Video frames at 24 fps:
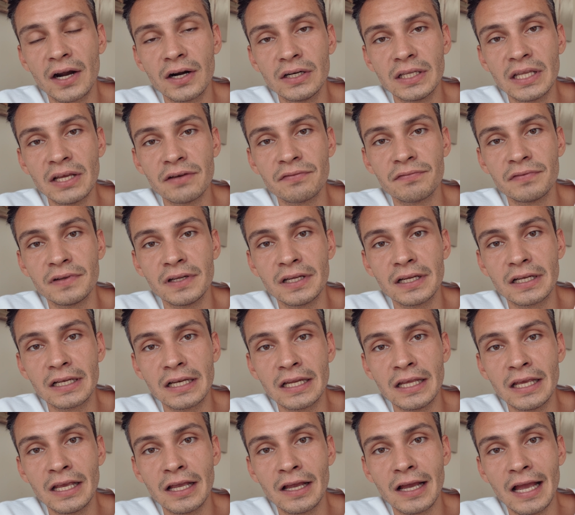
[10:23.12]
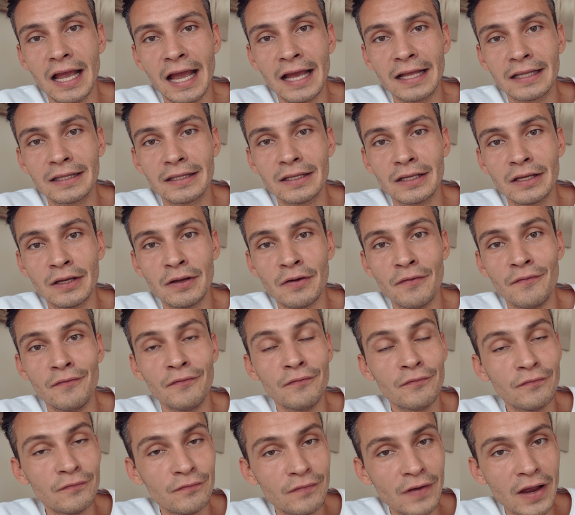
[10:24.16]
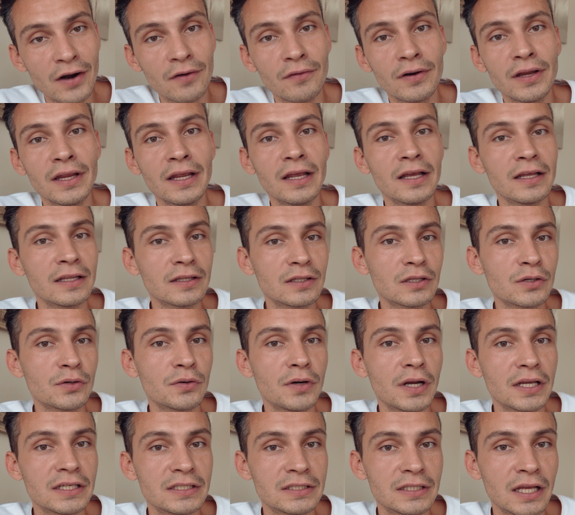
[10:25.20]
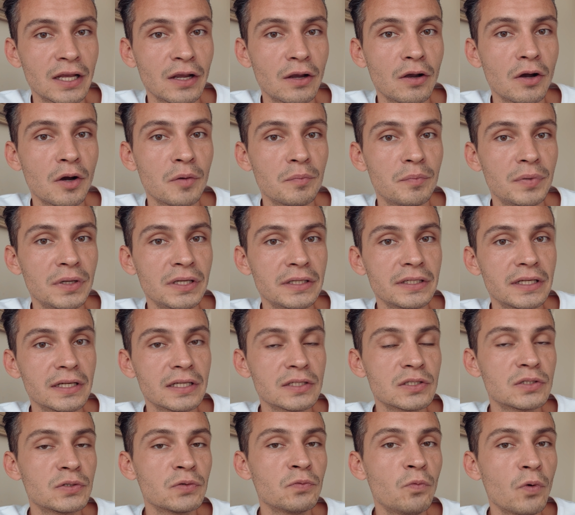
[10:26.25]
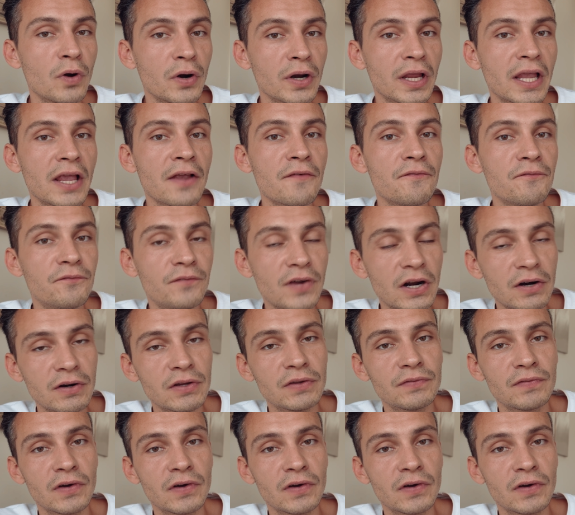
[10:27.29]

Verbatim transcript: are definitely at a very interesting company that's working very,